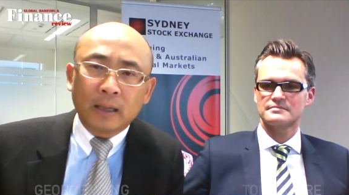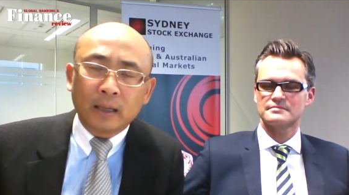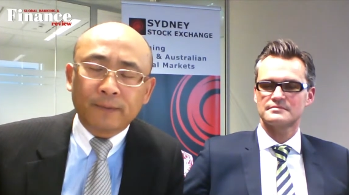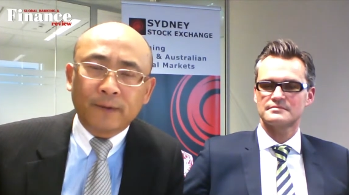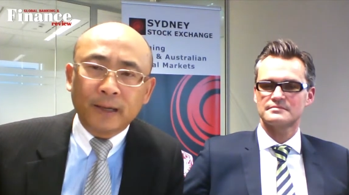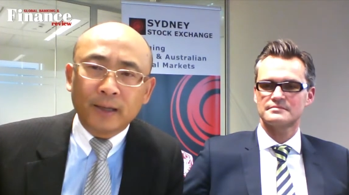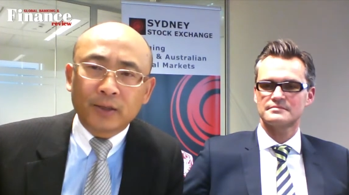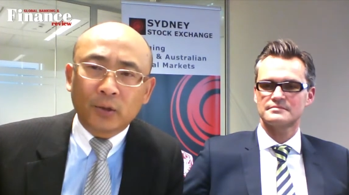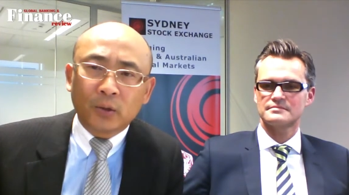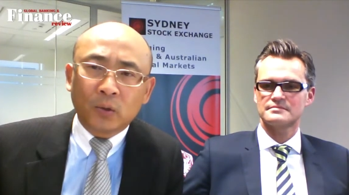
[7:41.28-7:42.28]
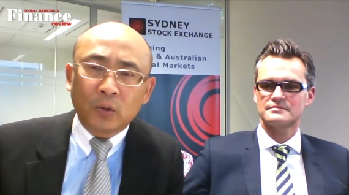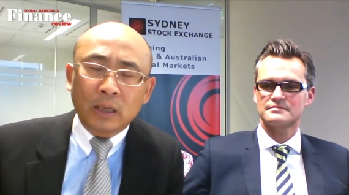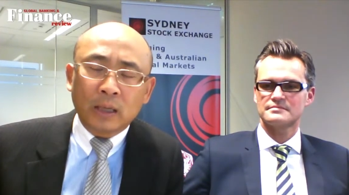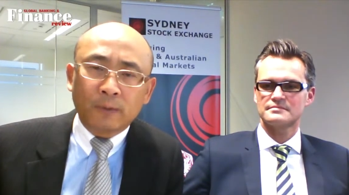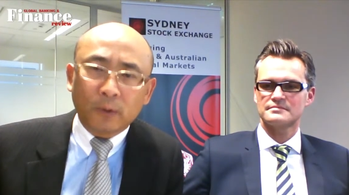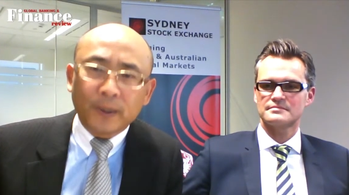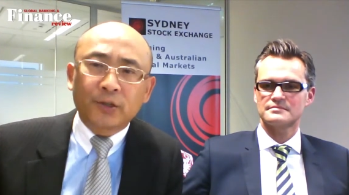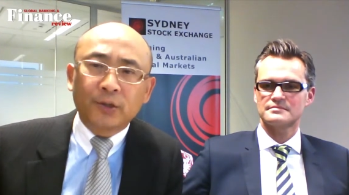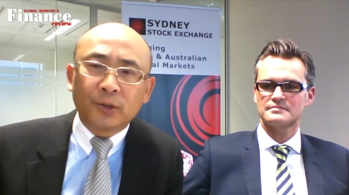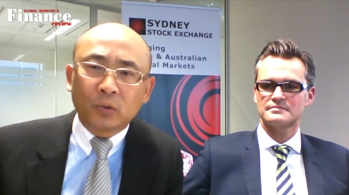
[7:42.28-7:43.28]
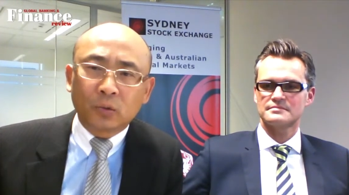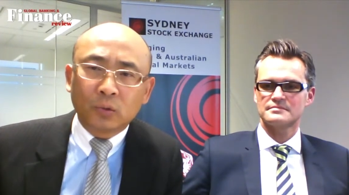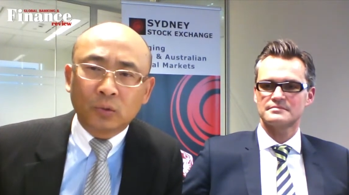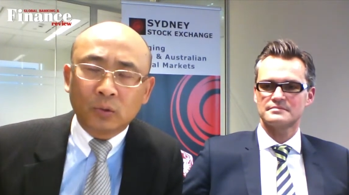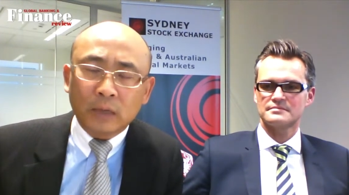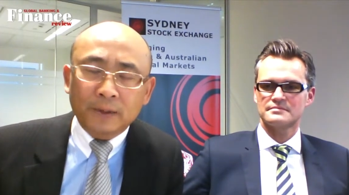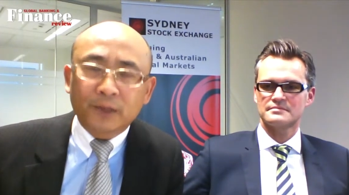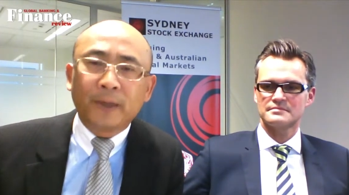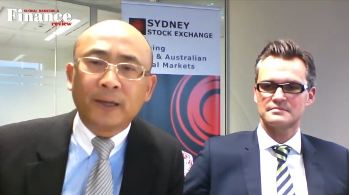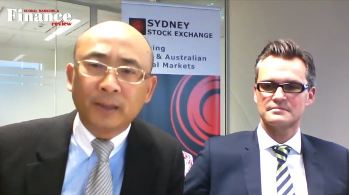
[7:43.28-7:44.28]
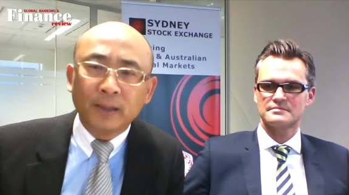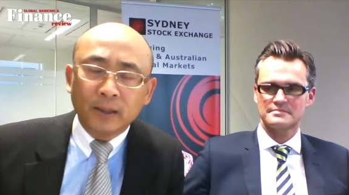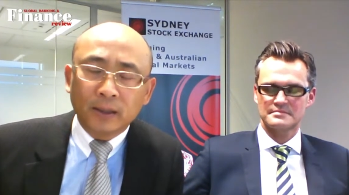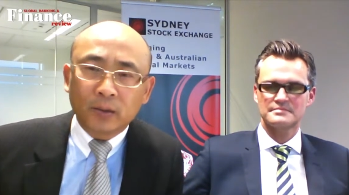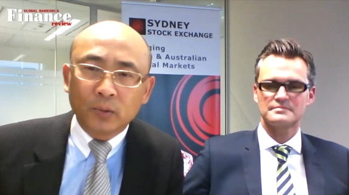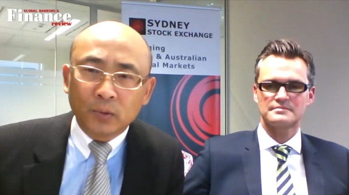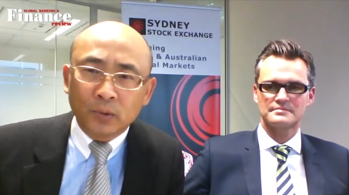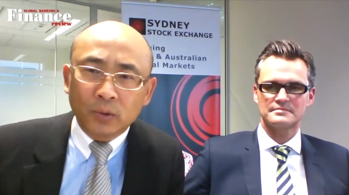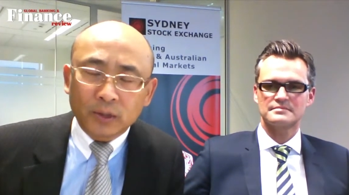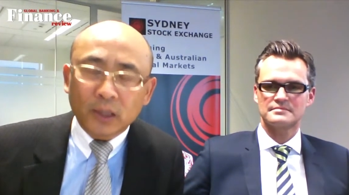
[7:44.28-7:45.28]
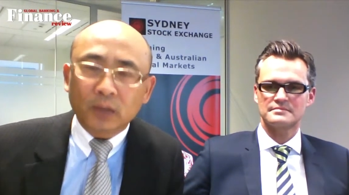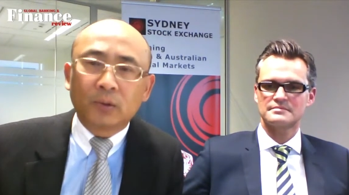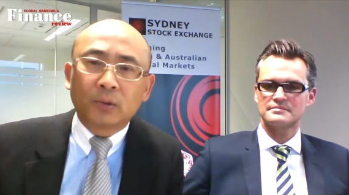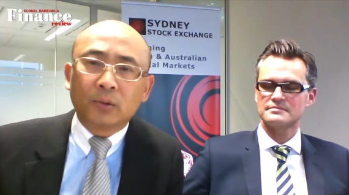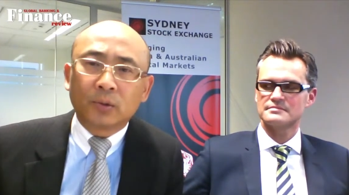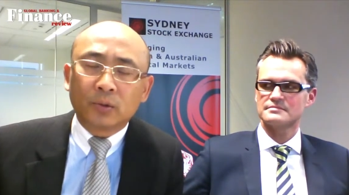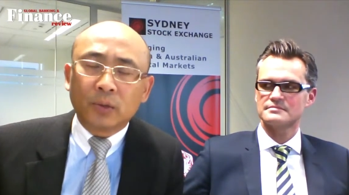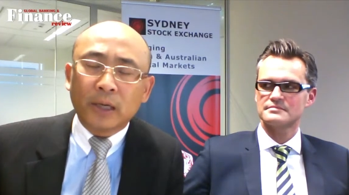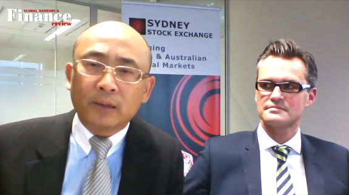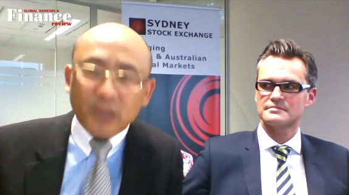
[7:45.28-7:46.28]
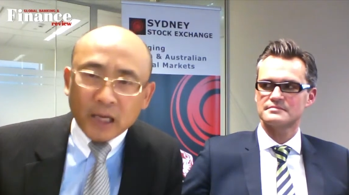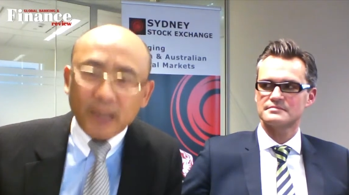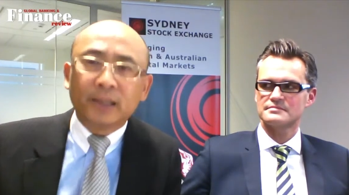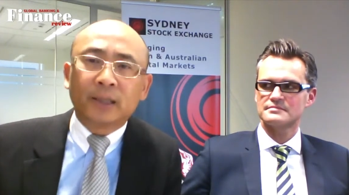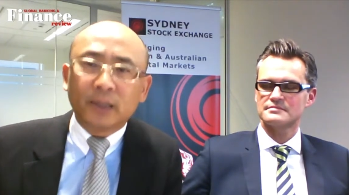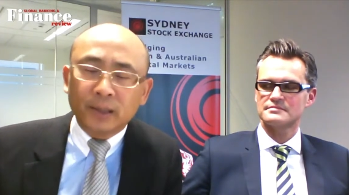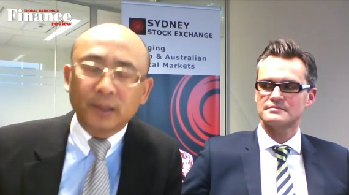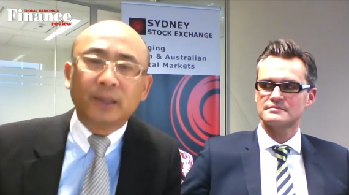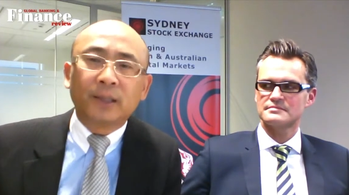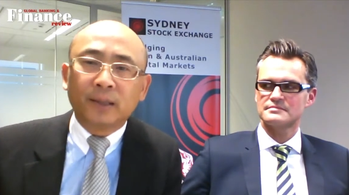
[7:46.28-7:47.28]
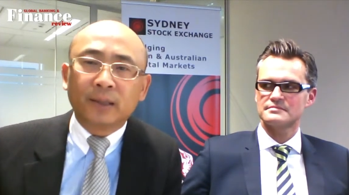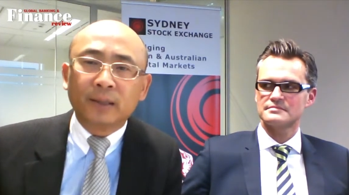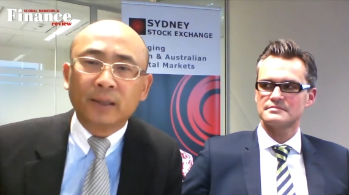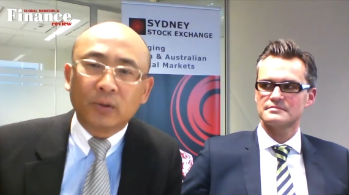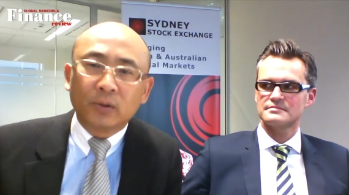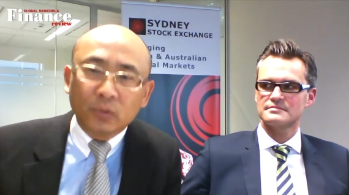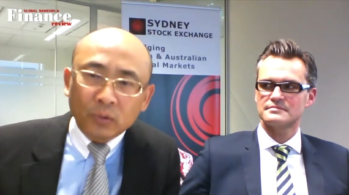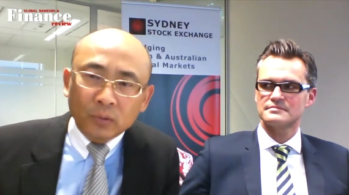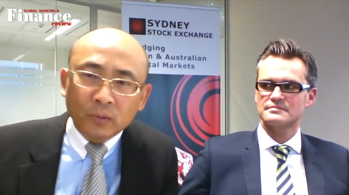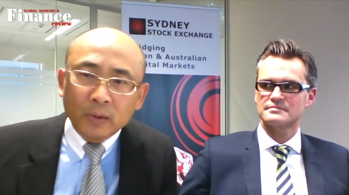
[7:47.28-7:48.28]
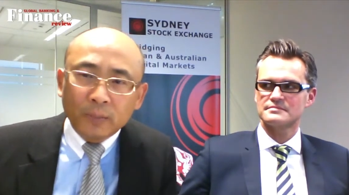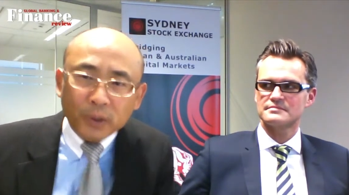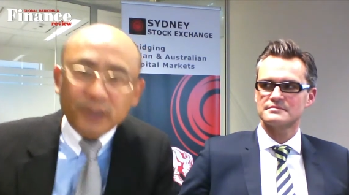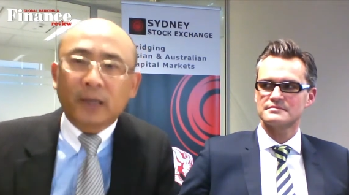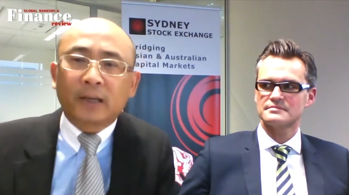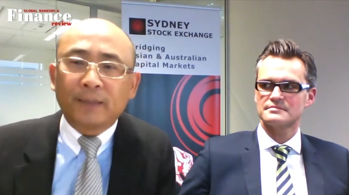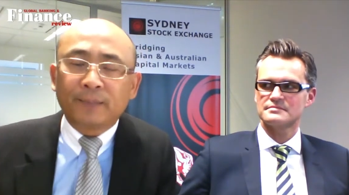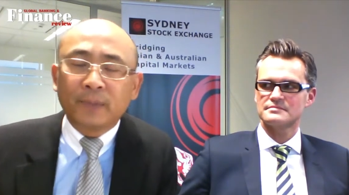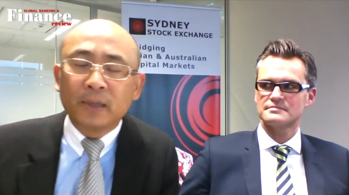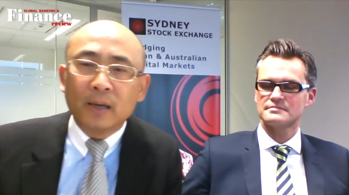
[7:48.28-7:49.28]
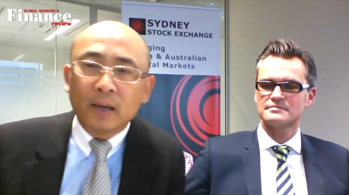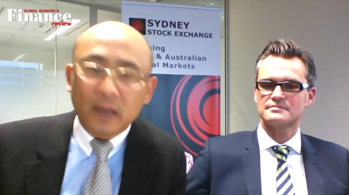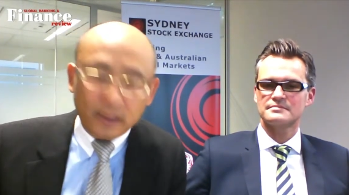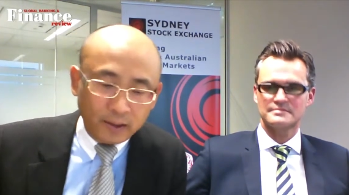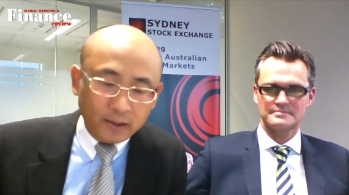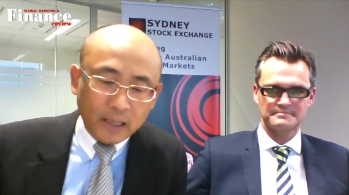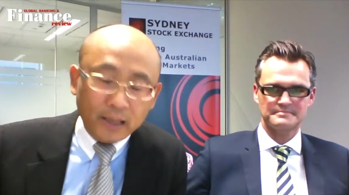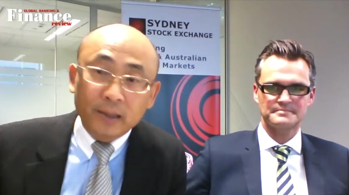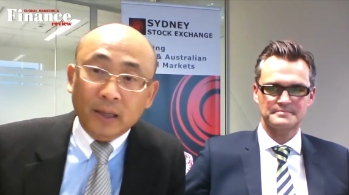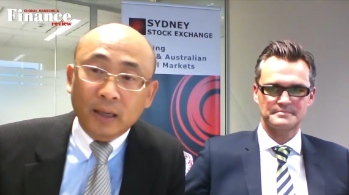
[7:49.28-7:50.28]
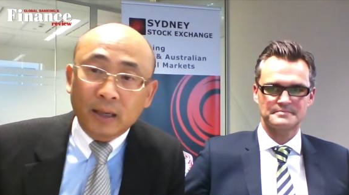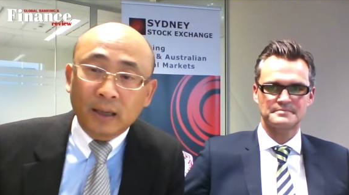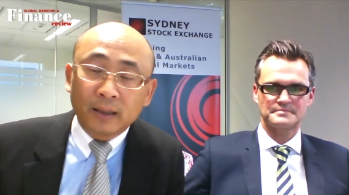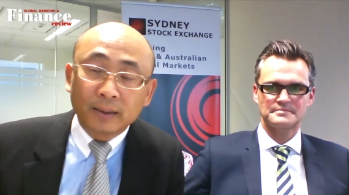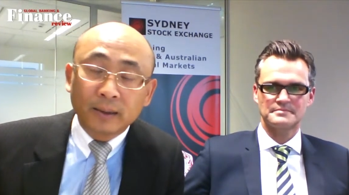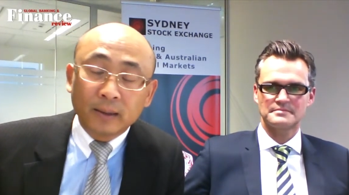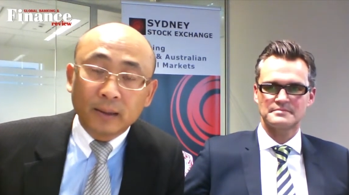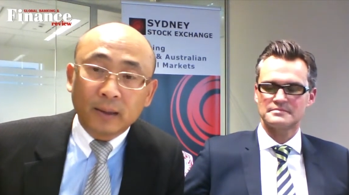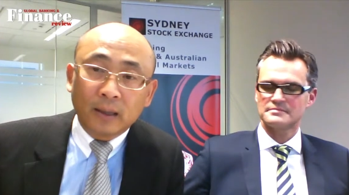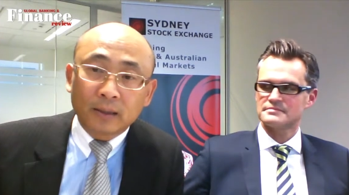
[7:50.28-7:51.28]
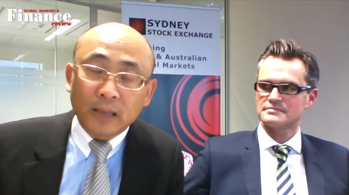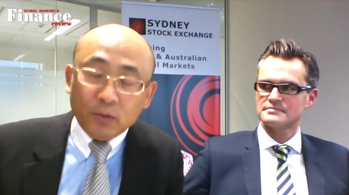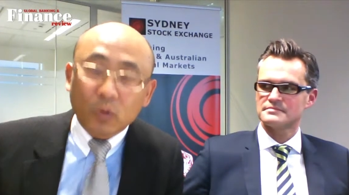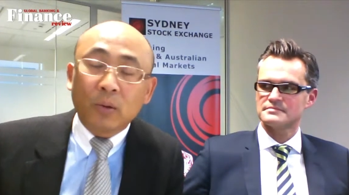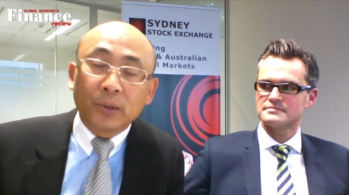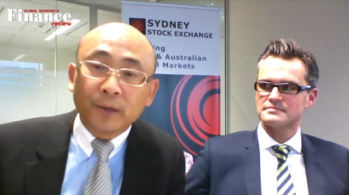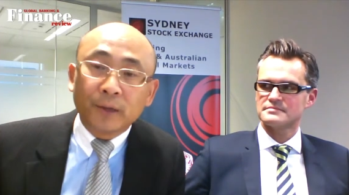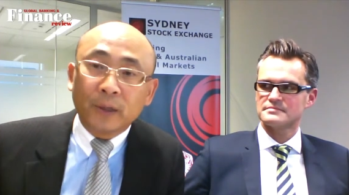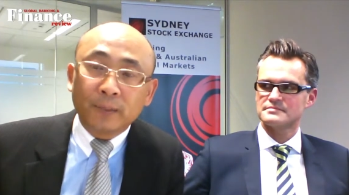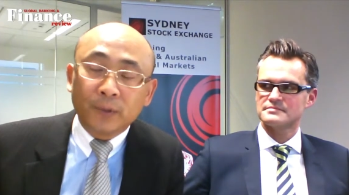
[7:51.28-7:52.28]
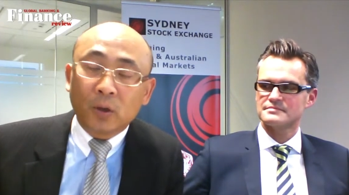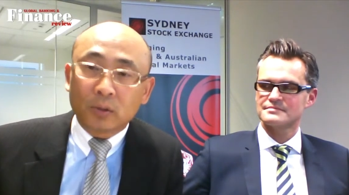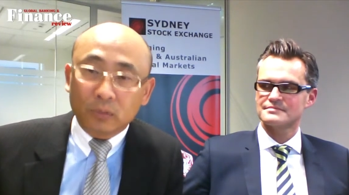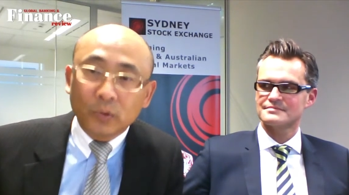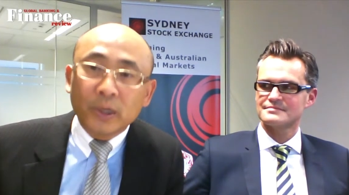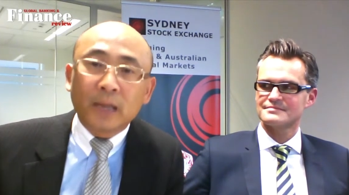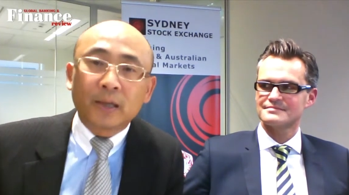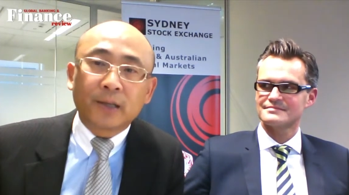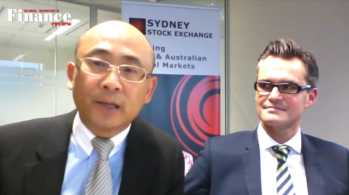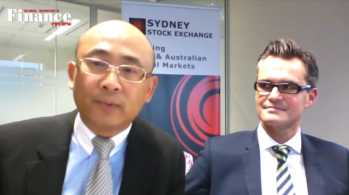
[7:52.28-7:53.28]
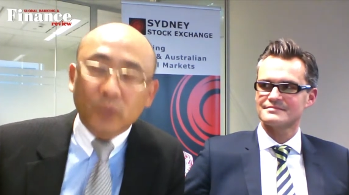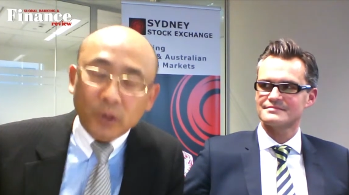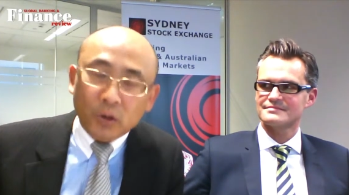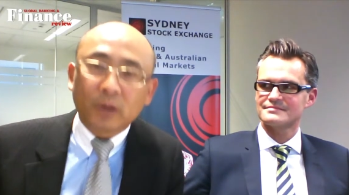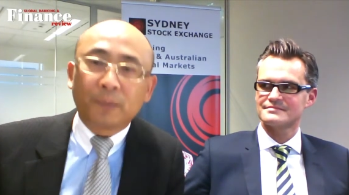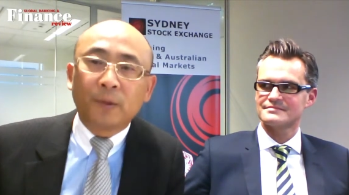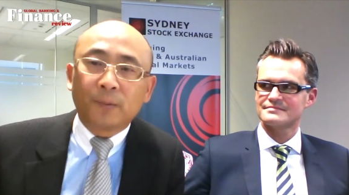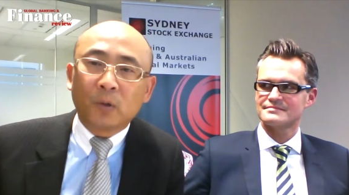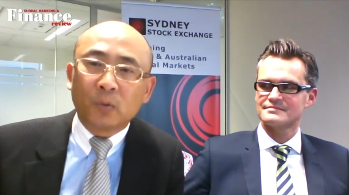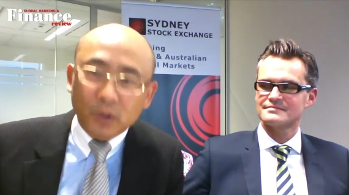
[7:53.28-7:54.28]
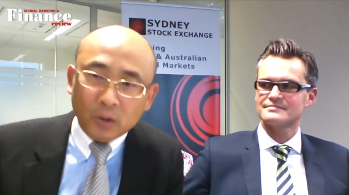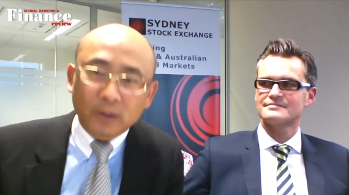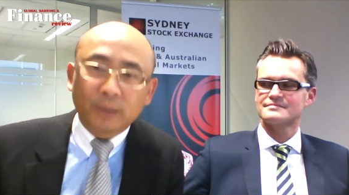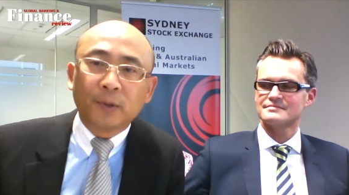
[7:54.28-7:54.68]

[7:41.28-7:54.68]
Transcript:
Speaker 1: financial professional to expand to China and India to bridge the gap. I think that is that's what we're different because we understand we got the people, we got the